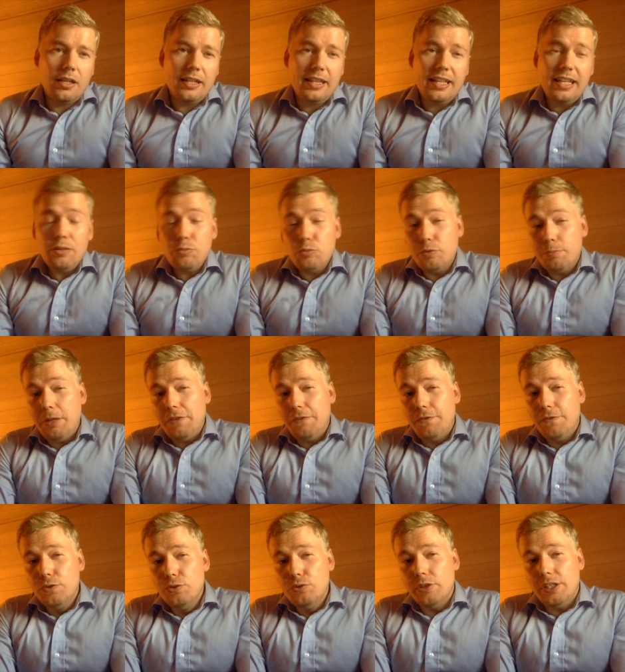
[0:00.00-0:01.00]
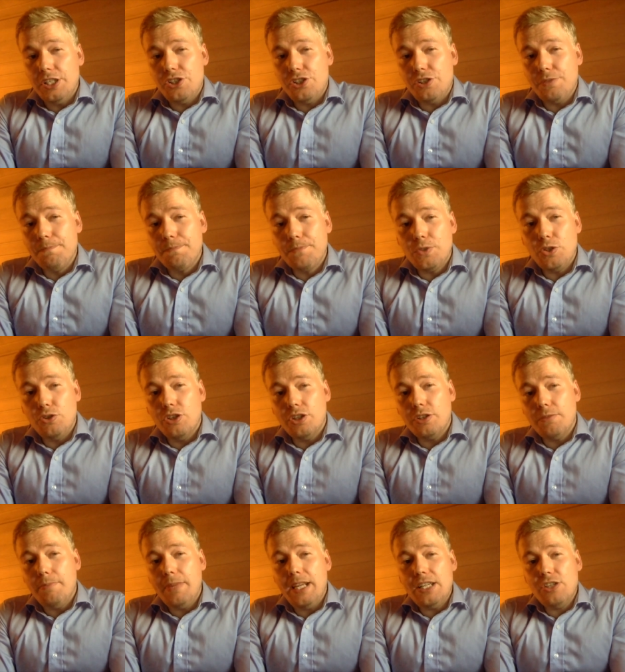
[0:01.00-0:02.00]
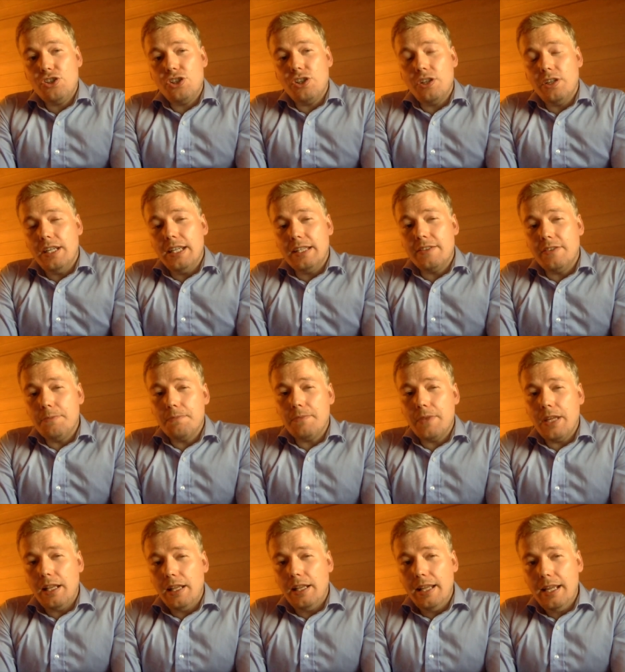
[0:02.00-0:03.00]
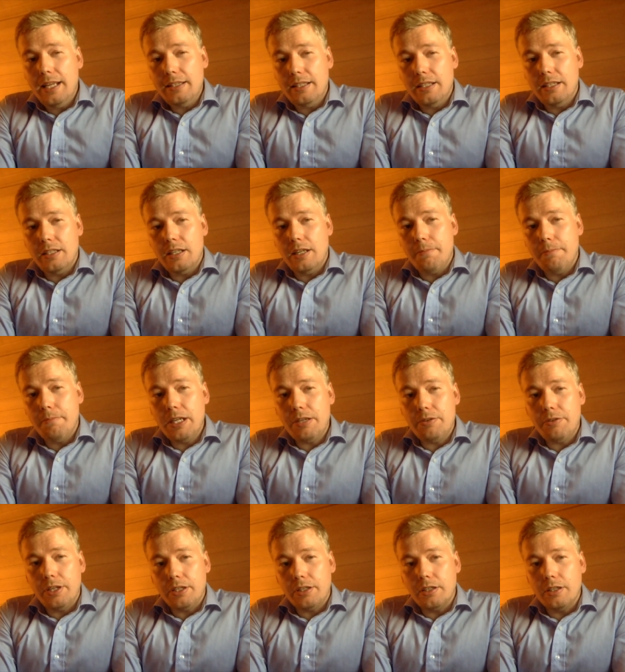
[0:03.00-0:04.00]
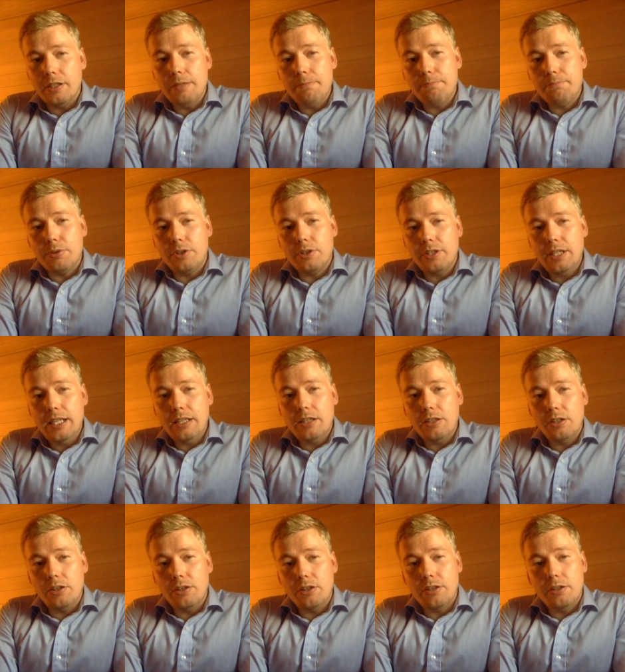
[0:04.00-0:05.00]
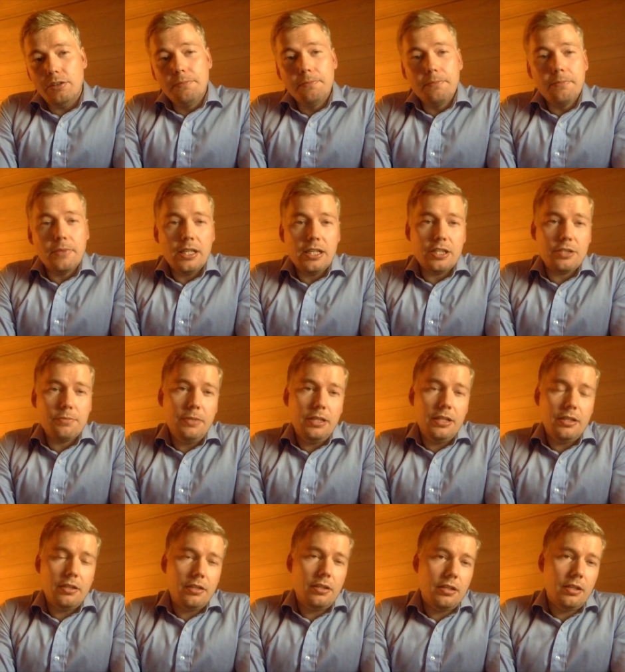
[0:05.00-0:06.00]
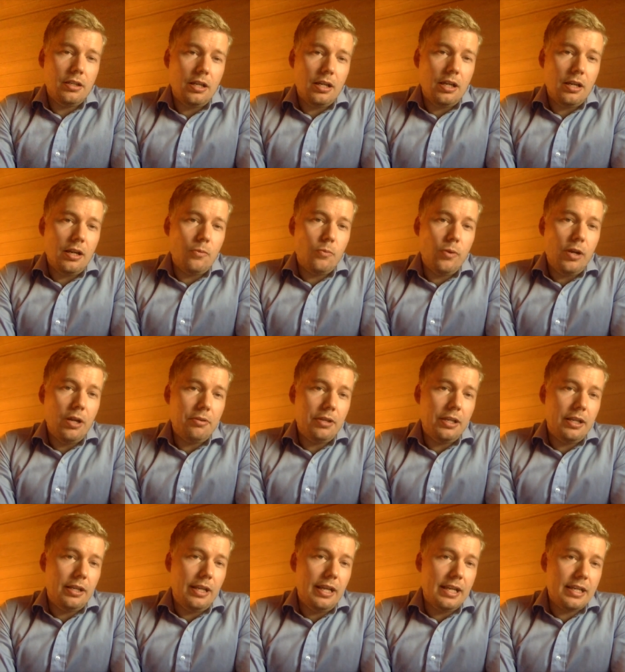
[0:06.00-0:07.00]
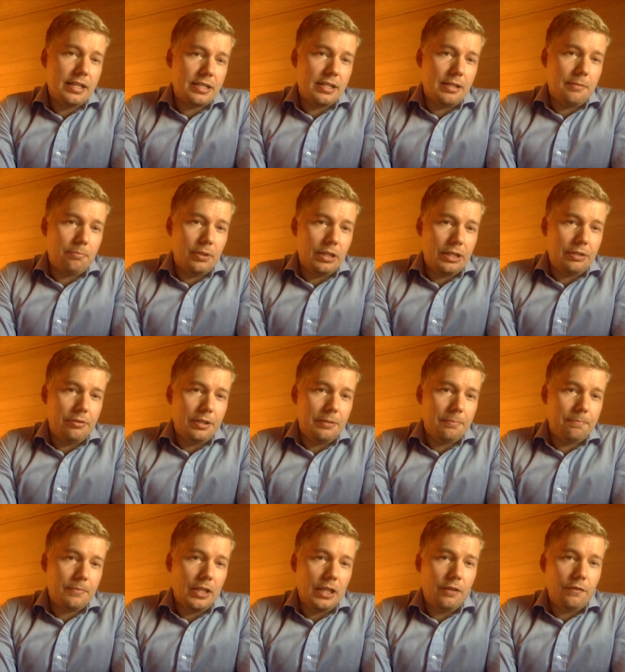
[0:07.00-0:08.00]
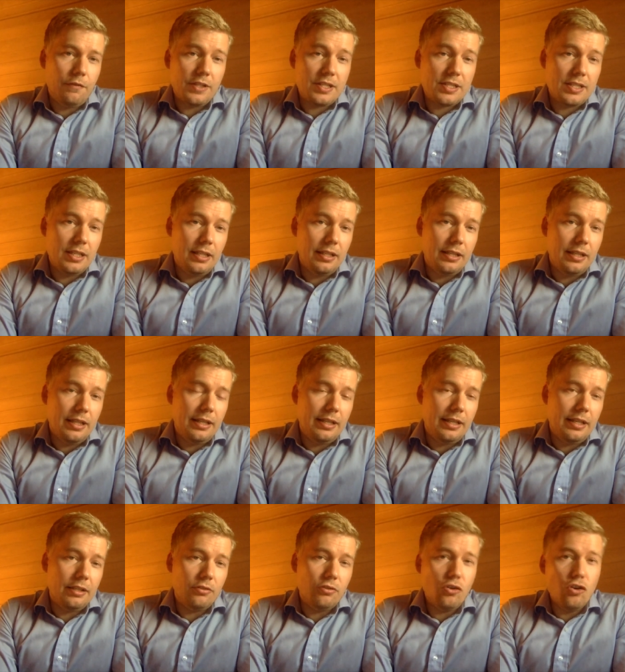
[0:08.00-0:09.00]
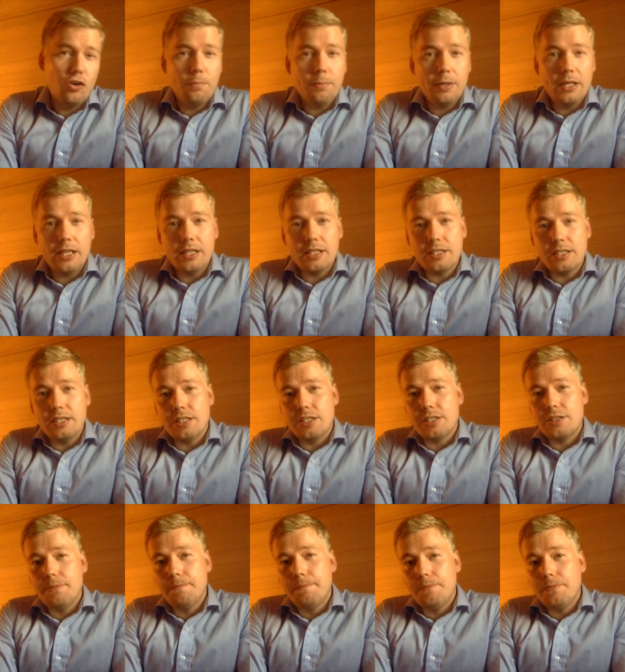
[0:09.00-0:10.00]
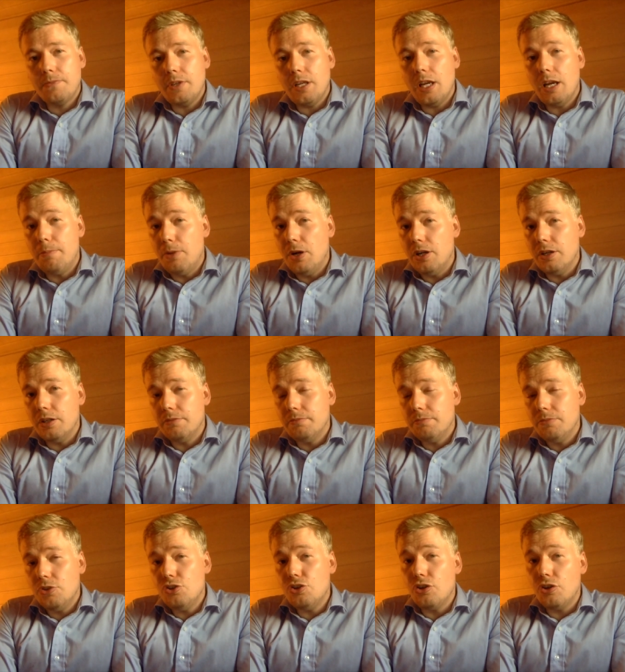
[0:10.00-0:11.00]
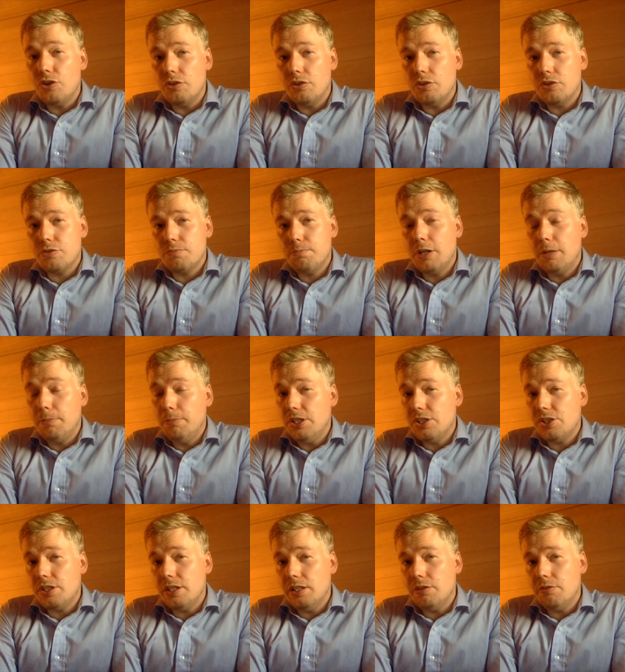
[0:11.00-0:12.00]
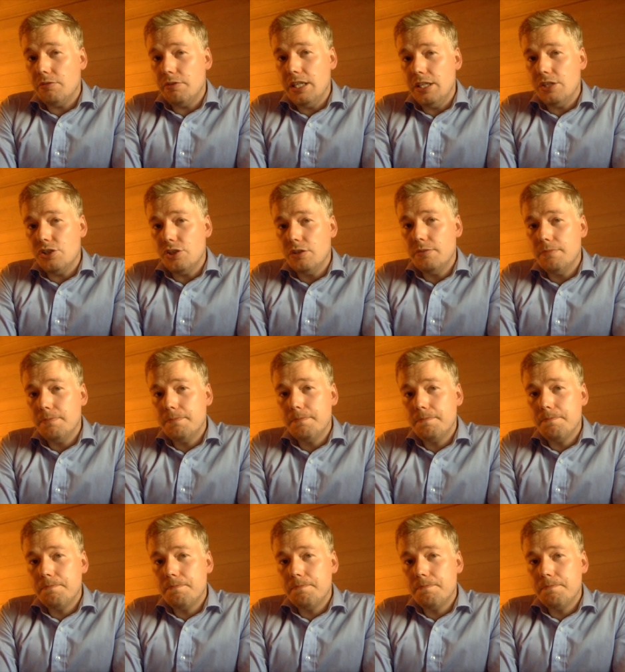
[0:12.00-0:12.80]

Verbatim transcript: I think it would be foolish to not mention that Latin America in particular has been very exemplary in facilitating open access among journals published in the region.